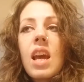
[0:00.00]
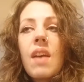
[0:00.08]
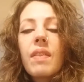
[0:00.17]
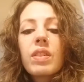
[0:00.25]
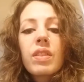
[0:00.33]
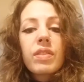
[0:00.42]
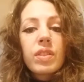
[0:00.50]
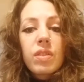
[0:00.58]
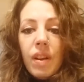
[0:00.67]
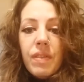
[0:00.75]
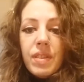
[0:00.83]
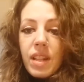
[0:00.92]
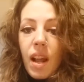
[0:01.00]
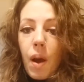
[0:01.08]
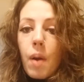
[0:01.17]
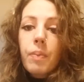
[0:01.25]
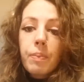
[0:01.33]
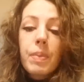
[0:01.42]
if I just drive slow,
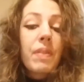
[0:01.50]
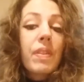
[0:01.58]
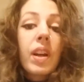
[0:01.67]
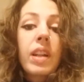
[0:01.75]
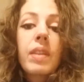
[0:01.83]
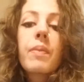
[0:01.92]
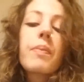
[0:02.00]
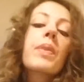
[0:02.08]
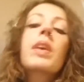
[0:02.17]
I'll be fine.